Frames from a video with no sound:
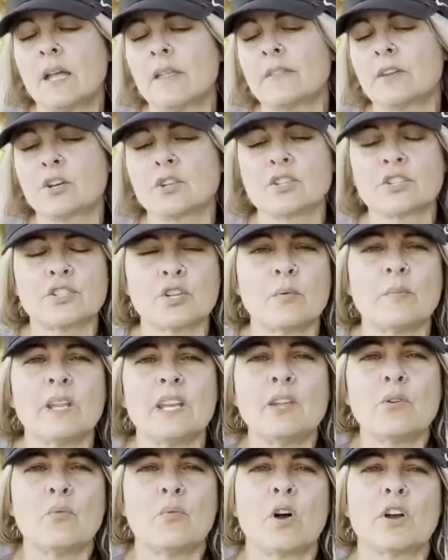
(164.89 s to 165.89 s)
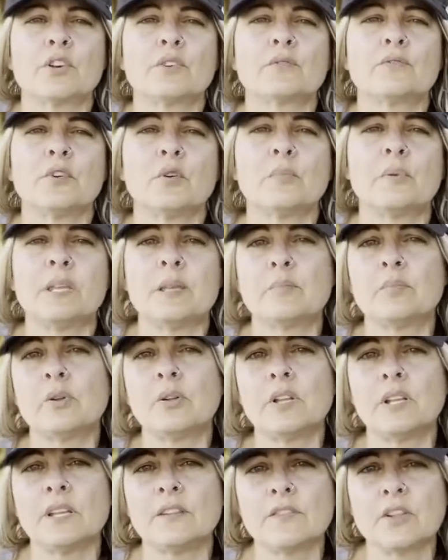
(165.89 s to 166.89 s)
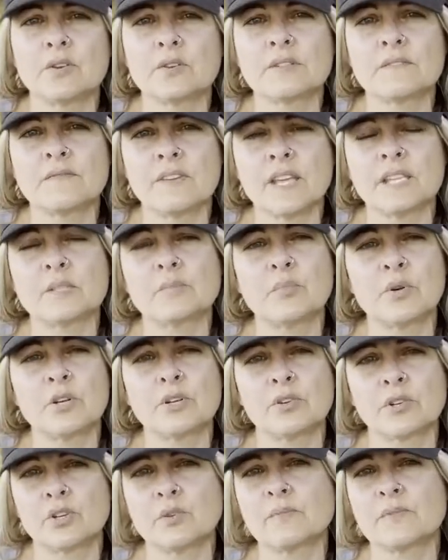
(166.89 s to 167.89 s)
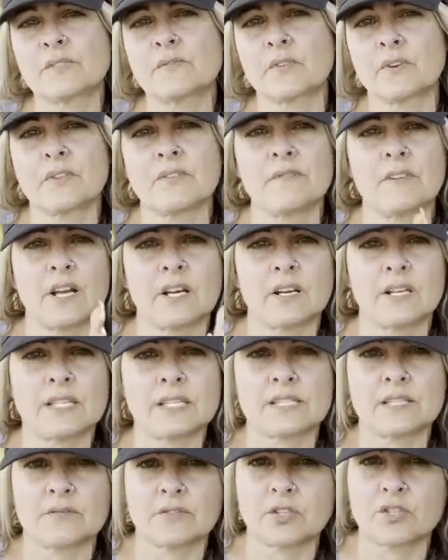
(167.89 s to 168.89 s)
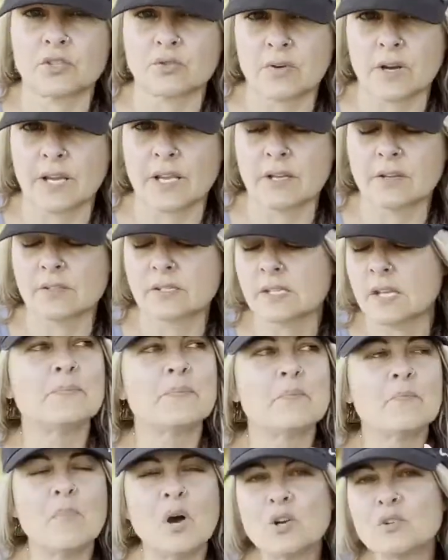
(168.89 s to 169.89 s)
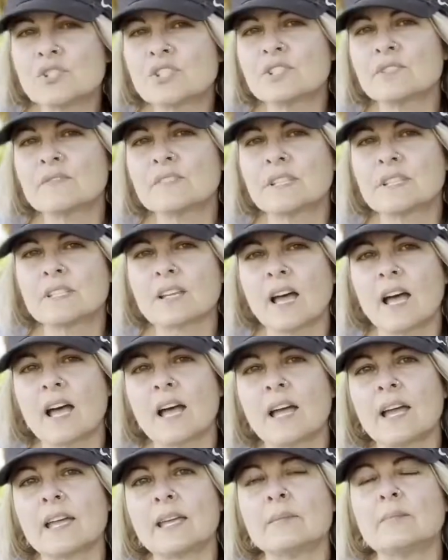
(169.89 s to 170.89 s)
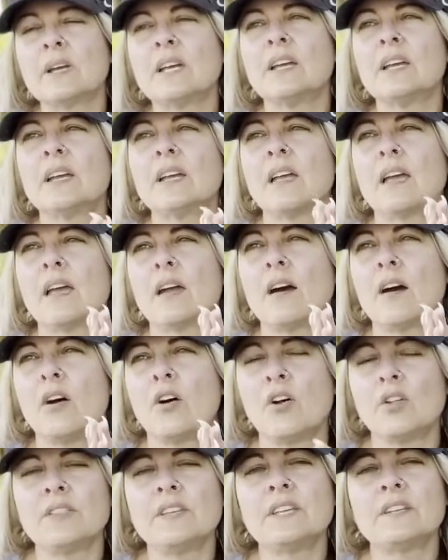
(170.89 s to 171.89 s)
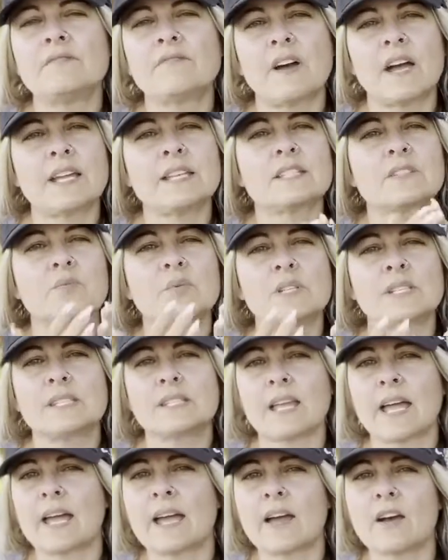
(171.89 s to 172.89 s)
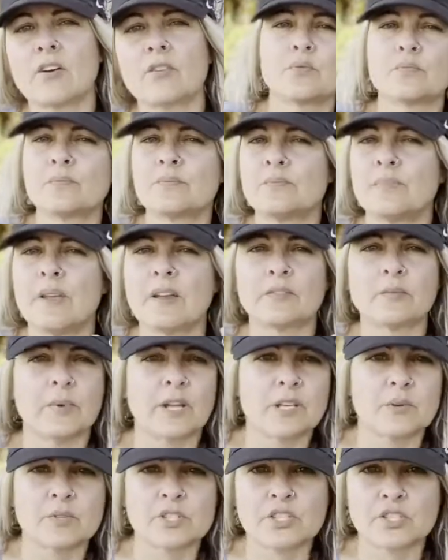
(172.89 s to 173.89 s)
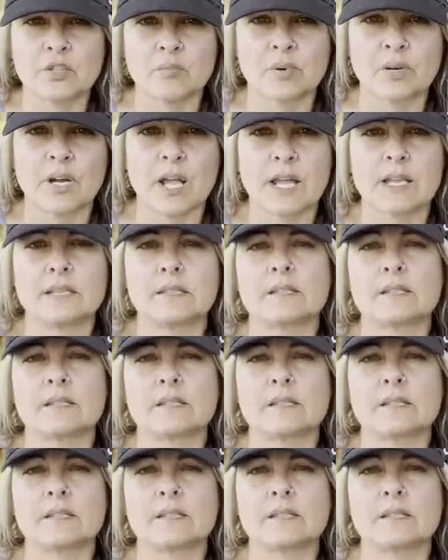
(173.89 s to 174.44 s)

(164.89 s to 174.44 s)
There are so many wonderful people in those Facebook groups for the various different trails. Most of the time, all the advice was sound. Everybody was super nice.